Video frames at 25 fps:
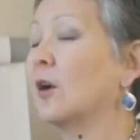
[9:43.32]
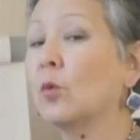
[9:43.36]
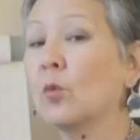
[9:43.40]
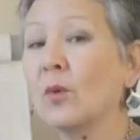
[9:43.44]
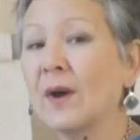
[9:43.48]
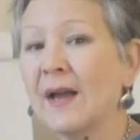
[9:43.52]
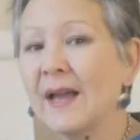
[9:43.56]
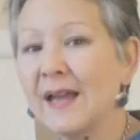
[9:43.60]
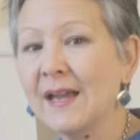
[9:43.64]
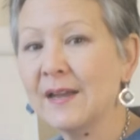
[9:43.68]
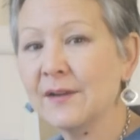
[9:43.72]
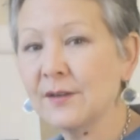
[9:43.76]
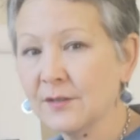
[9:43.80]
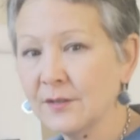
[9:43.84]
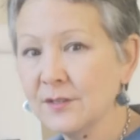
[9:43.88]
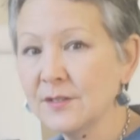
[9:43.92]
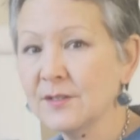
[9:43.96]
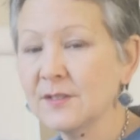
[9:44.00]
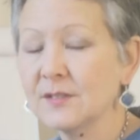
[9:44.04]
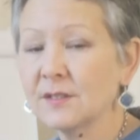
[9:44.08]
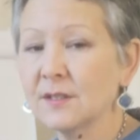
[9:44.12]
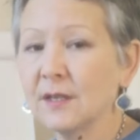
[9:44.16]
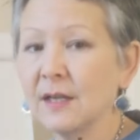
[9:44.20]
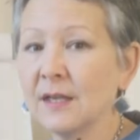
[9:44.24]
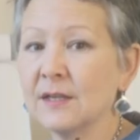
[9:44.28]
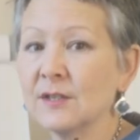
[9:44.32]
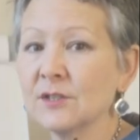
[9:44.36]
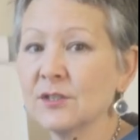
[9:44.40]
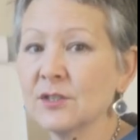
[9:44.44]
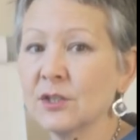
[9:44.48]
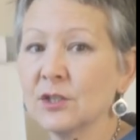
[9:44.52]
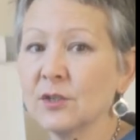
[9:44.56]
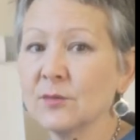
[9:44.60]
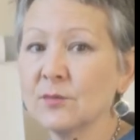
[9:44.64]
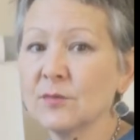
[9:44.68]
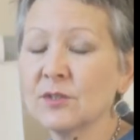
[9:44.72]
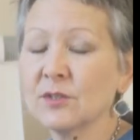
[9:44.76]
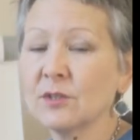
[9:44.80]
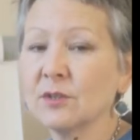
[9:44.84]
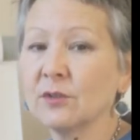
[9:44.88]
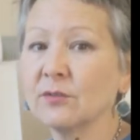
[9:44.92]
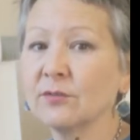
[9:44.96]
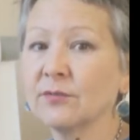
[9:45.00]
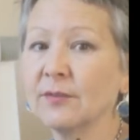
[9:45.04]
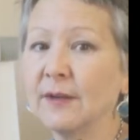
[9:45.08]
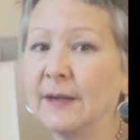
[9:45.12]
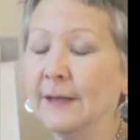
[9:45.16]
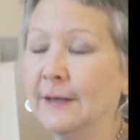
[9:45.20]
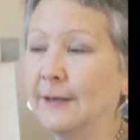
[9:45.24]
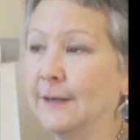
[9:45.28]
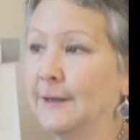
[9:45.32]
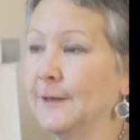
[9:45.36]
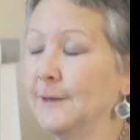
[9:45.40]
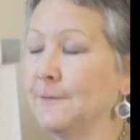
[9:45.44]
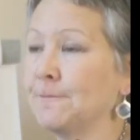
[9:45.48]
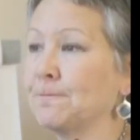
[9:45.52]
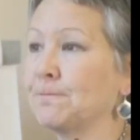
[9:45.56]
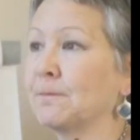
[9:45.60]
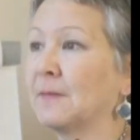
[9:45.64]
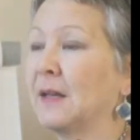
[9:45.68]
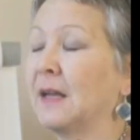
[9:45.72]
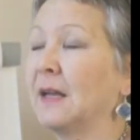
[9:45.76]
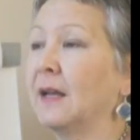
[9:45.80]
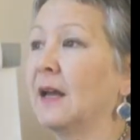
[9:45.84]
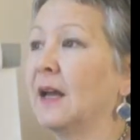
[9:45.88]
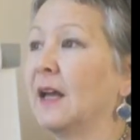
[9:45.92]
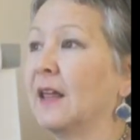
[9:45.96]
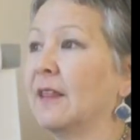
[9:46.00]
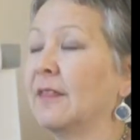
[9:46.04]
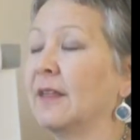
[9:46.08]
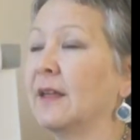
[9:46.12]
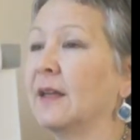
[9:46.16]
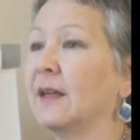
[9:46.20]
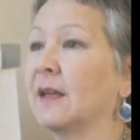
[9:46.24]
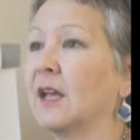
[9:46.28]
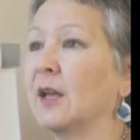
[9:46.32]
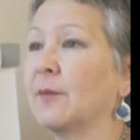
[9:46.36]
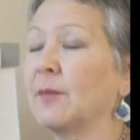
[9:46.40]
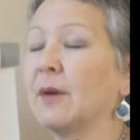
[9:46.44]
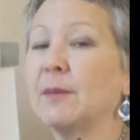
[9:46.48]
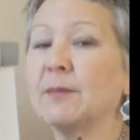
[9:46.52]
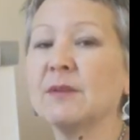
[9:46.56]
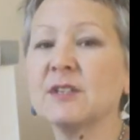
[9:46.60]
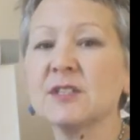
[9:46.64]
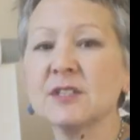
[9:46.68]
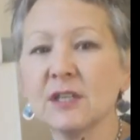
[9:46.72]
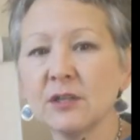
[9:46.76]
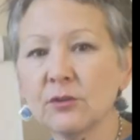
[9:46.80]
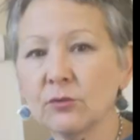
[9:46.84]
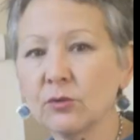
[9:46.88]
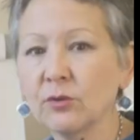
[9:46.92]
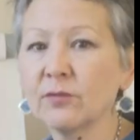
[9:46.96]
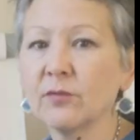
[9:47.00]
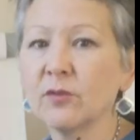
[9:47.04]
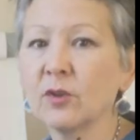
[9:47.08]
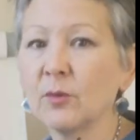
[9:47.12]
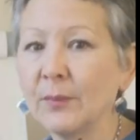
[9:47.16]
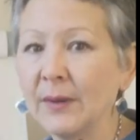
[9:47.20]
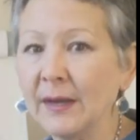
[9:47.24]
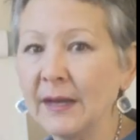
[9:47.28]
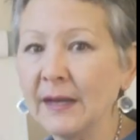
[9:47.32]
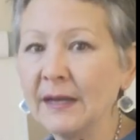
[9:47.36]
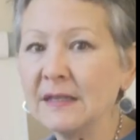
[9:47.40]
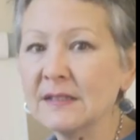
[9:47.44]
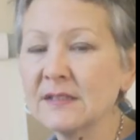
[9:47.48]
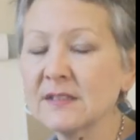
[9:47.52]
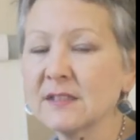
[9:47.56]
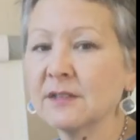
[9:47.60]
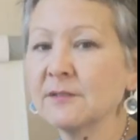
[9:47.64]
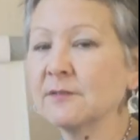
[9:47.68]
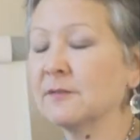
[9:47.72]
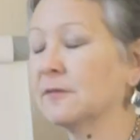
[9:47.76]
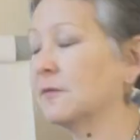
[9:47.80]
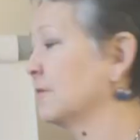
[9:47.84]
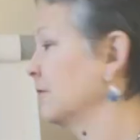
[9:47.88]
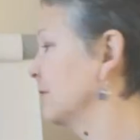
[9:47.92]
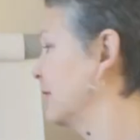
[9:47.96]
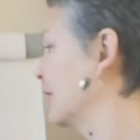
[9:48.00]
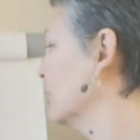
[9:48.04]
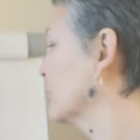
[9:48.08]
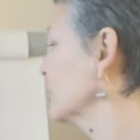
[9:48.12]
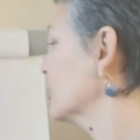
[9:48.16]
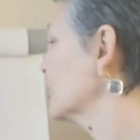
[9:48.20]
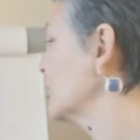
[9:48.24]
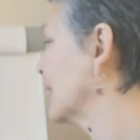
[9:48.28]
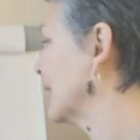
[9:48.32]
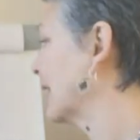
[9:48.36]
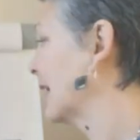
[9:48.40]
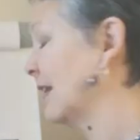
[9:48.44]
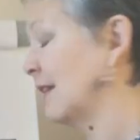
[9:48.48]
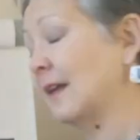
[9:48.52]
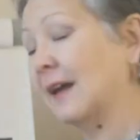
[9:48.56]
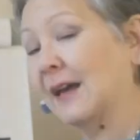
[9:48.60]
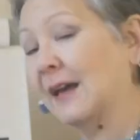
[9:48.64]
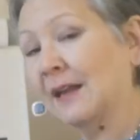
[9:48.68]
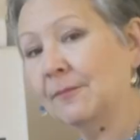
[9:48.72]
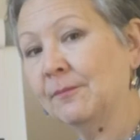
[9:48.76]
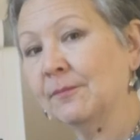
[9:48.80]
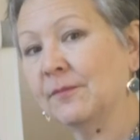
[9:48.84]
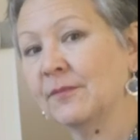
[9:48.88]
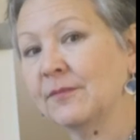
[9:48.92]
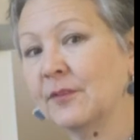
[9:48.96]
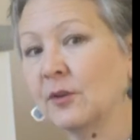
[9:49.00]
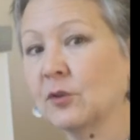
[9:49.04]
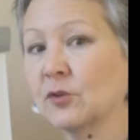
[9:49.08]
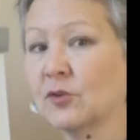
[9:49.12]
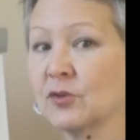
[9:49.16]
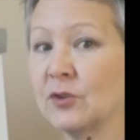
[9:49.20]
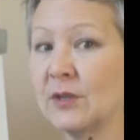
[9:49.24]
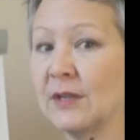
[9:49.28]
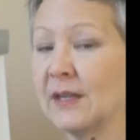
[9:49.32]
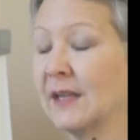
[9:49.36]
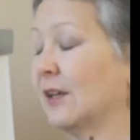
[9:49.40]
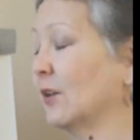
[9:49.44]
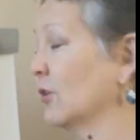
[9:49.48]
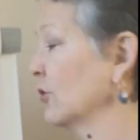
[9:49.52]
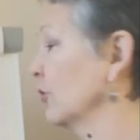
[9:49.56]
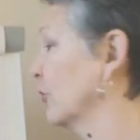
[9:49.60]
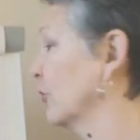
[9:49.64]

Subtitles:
awareness in terms of thinking about material from the past and filtering it